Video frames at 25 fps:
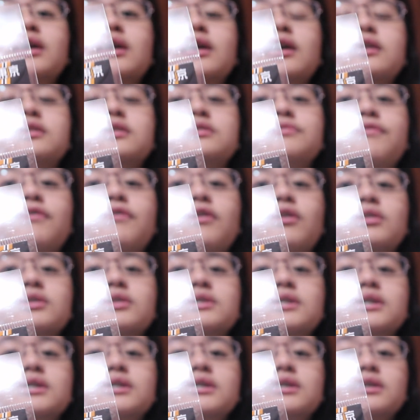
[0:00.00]
It's
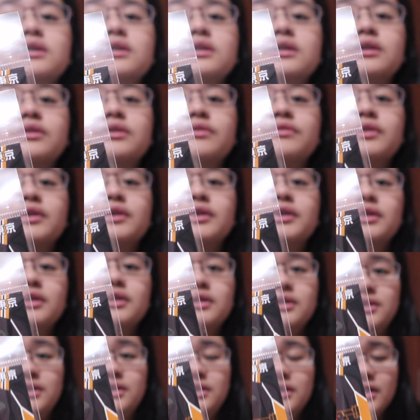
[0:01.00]
focusing. Here
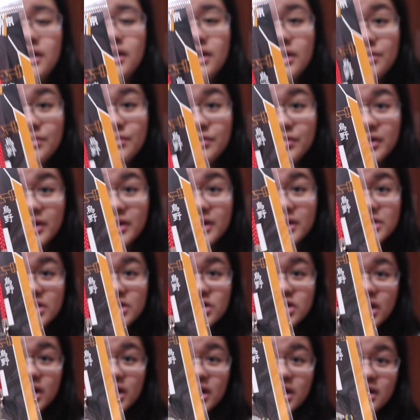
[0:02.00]
is the cute
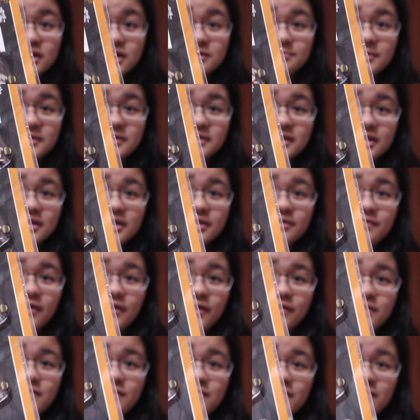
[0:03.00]
keychain. It's basically very